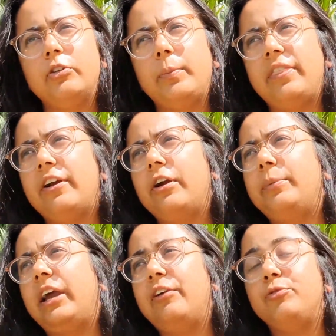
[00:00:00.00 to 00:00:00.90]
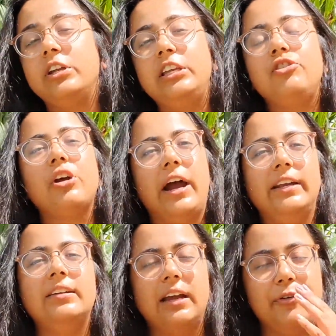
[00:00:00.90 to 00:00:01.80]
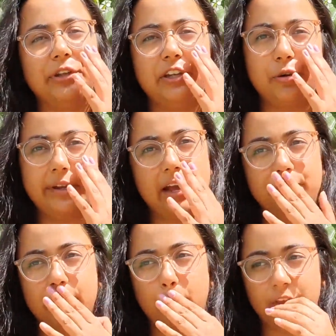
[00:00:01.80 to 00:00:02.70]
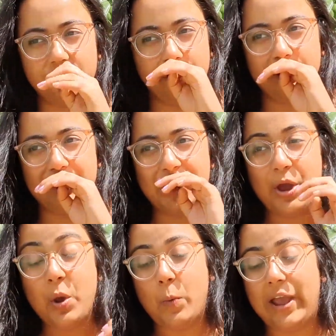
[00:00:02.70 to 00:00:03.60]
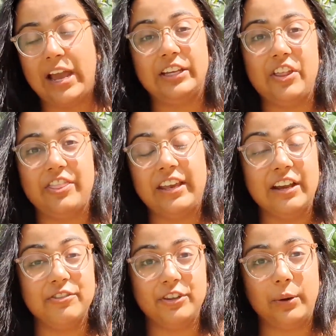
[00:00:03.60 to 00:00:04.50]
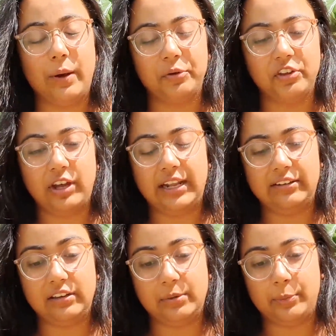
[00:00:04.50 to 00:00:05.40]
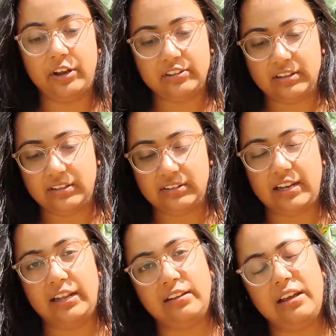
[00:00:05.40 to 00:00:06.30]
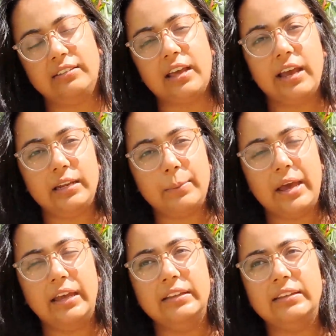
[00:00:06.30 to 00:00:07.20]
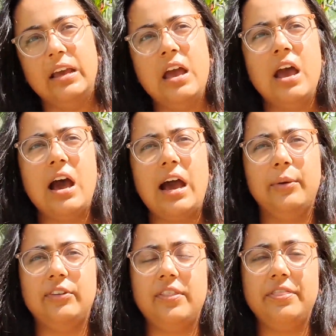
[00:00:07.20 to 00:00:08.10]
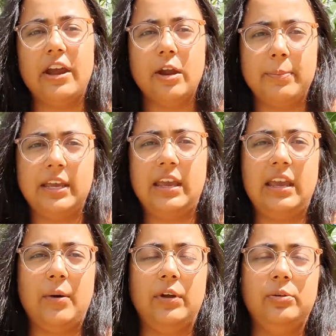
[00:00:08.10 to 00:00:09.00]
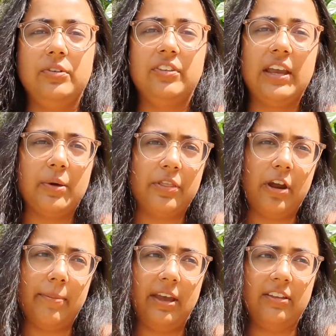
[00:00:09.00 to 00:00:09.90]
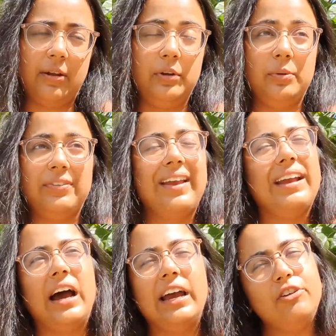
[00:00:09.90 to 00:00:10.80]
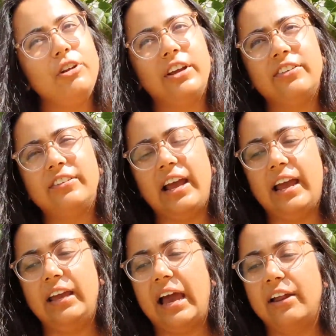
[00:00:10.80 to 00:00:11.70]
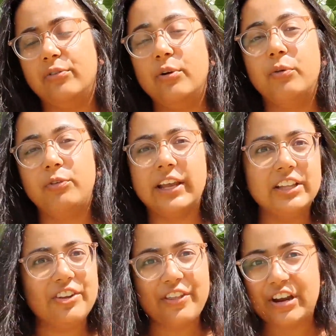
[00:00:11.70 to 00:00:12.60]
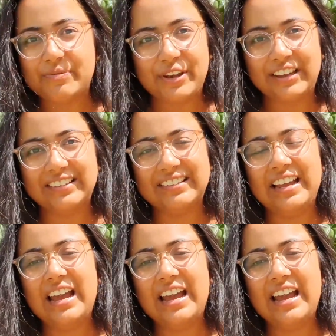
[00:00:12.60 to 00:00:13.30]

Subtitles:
my therapy, I really tried every Western way I could think of. I was on antidepressants and anti-anxiety meds. I was in therapy. I went to a psychotherapist. I went to a psychiatrist. I had a regular therapist.